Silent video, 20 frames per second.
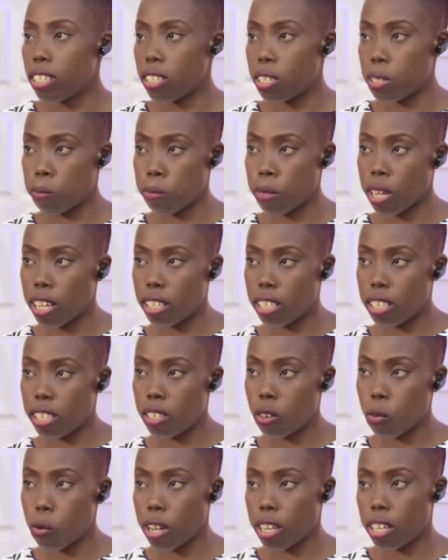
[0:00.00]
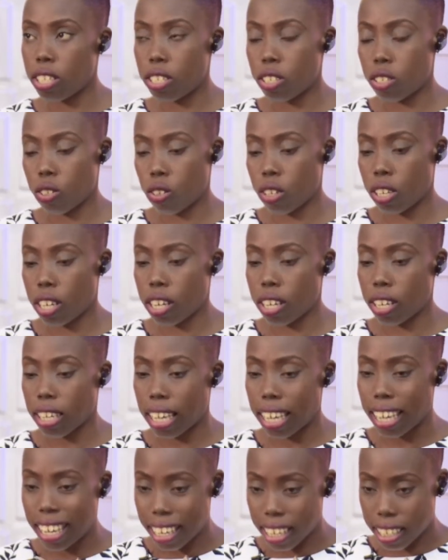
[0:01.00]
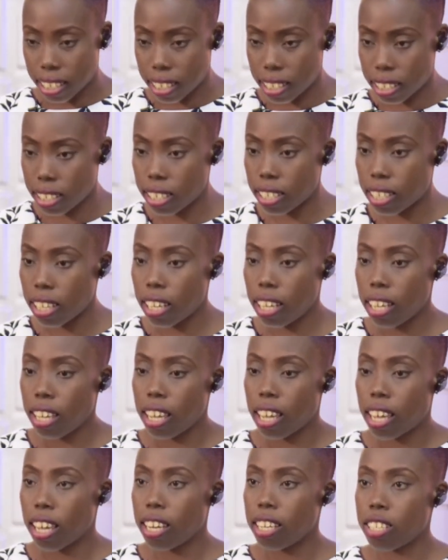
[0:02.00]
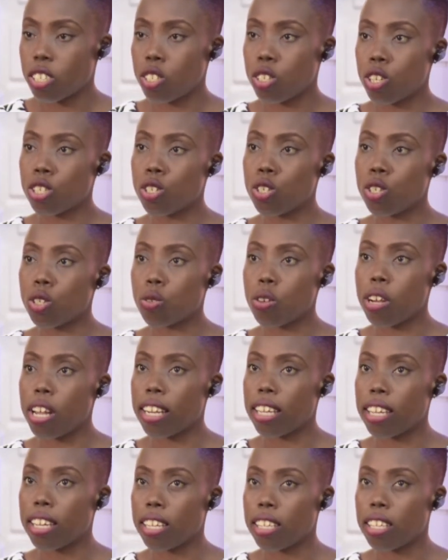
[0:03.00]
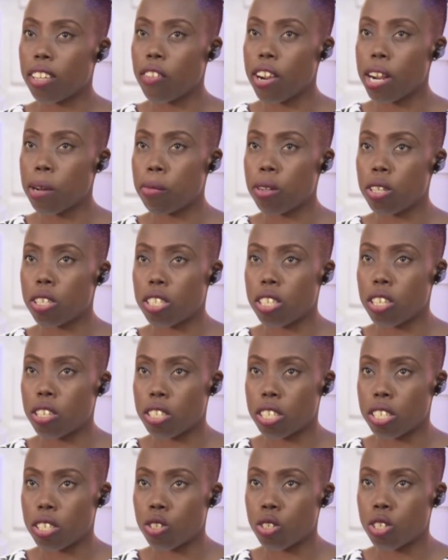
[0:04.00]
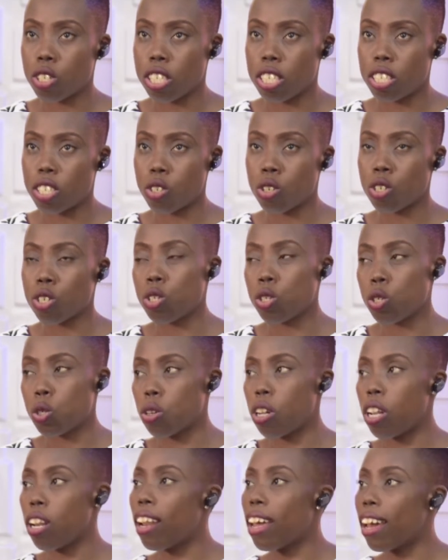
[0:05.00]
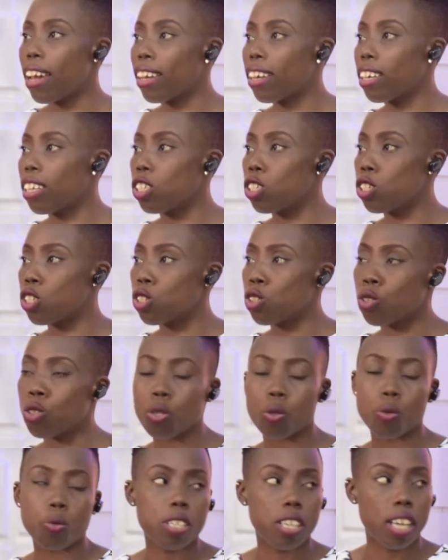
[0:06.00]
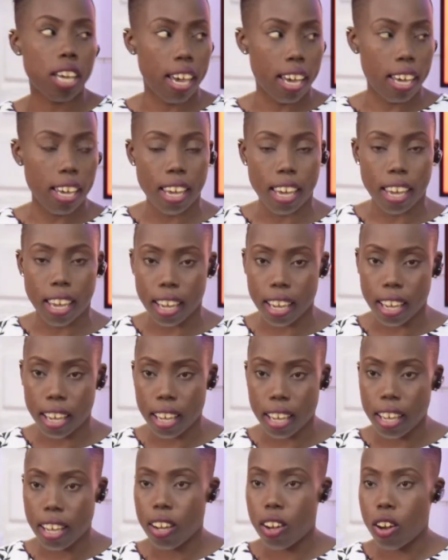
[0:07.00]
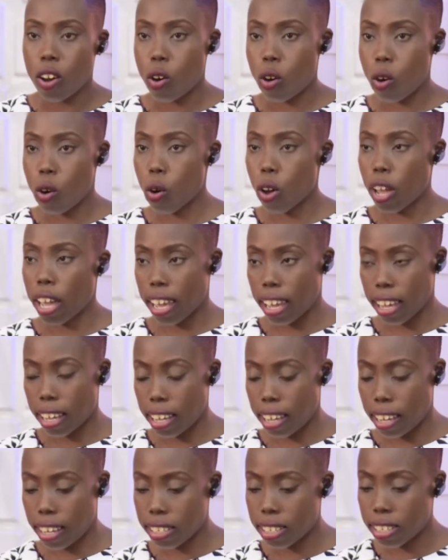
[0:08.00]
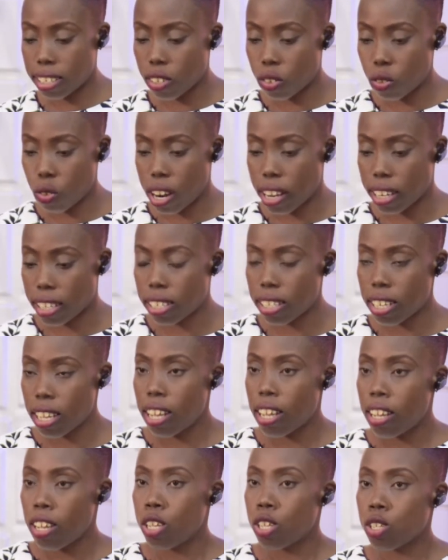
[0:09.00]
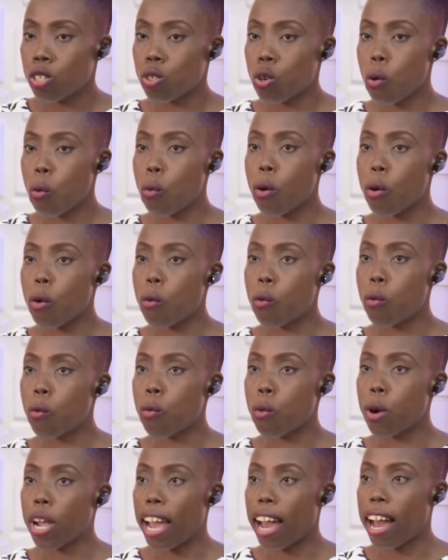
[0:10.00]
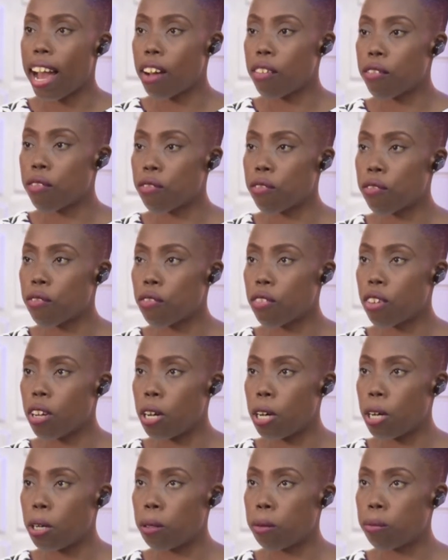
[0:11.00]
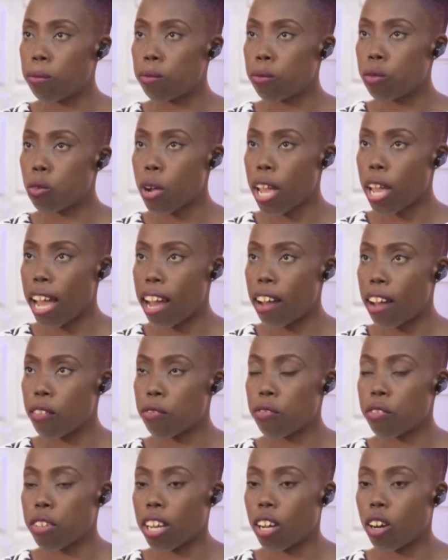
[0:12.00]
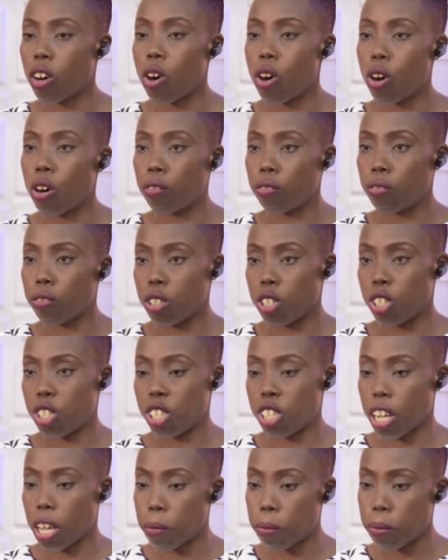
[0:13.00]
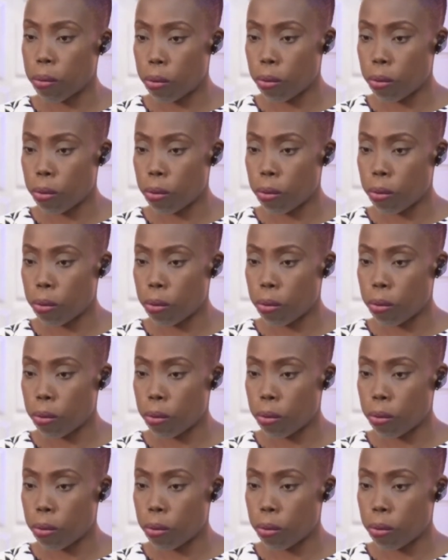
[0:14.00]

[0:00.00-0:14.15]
is made, the way the disorder is, it is not usually, the red blood cells are not, it's not usual like those with AA or AS, right? So we have a curved shape.